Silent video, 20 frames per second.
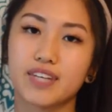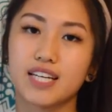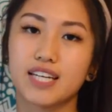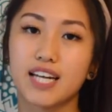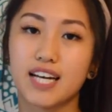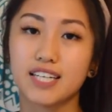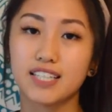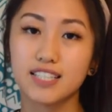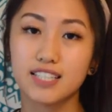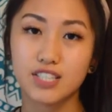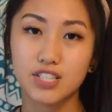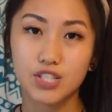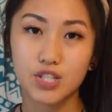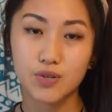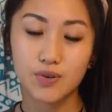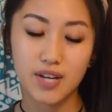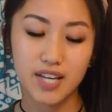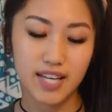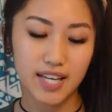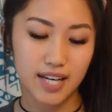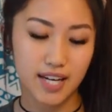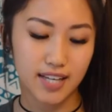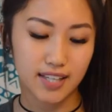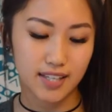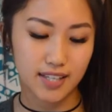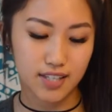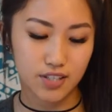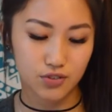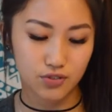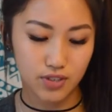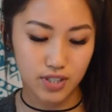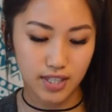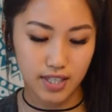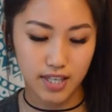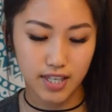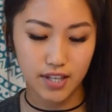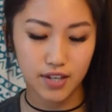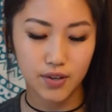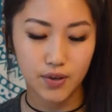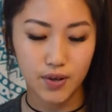necklace to it, and I think it's really
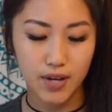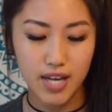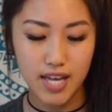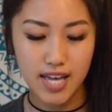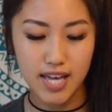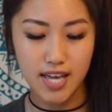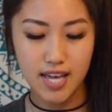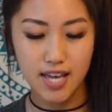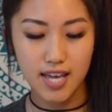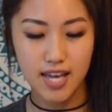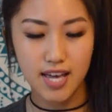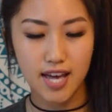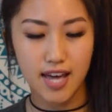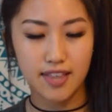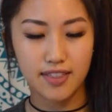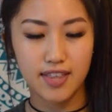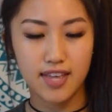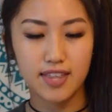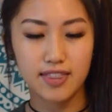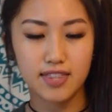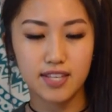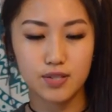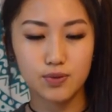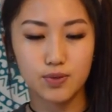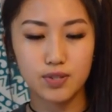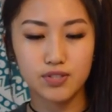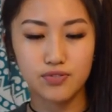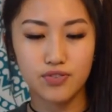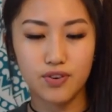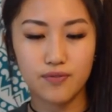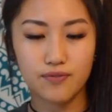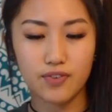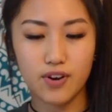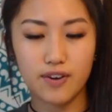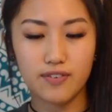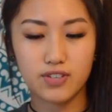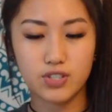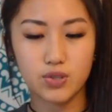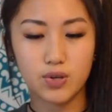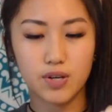cute. And then this one's from
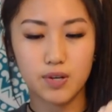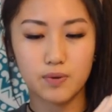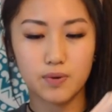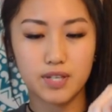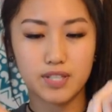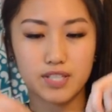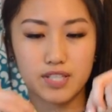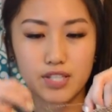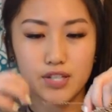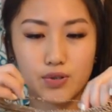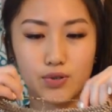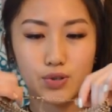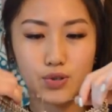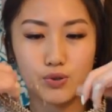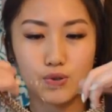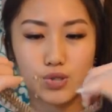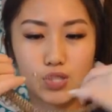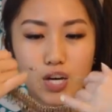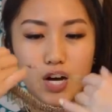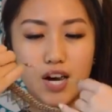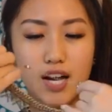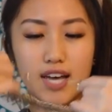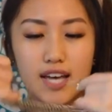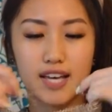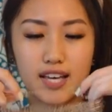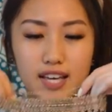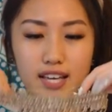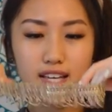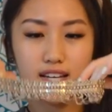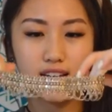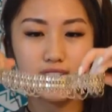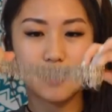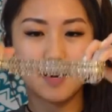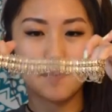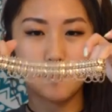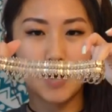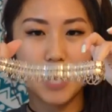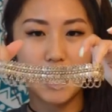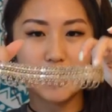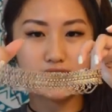Forever 21 too. You saw it in
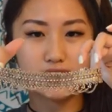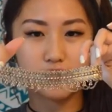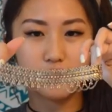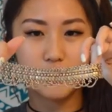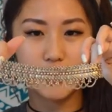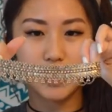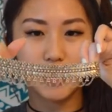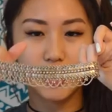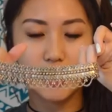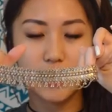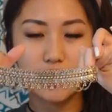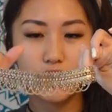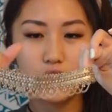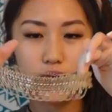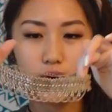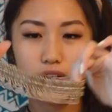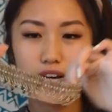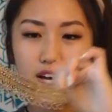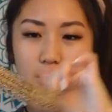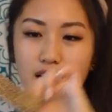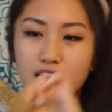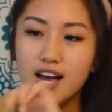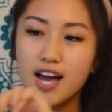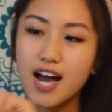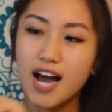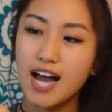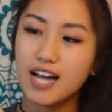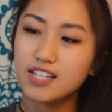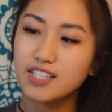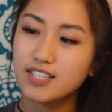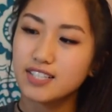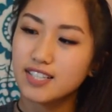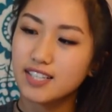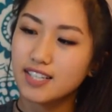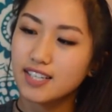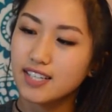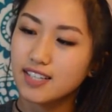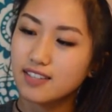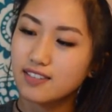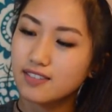a past video. I just
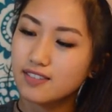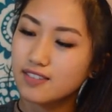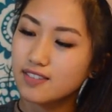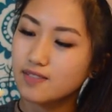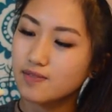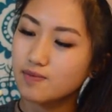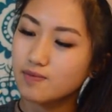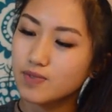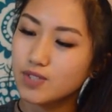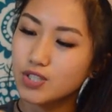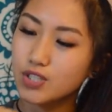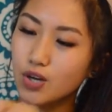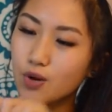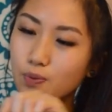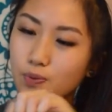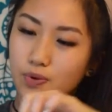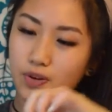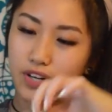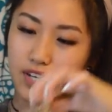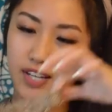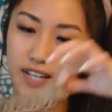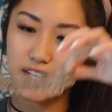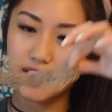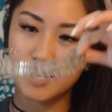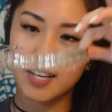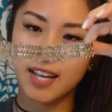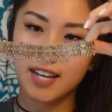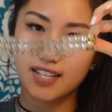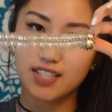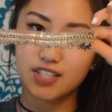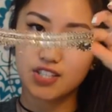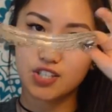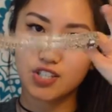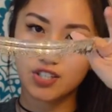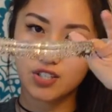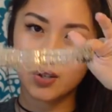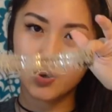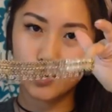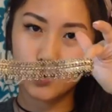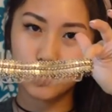think it's so pretty, and it's
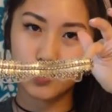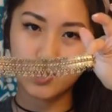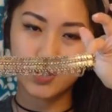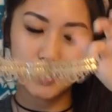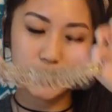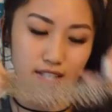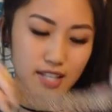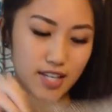just gold.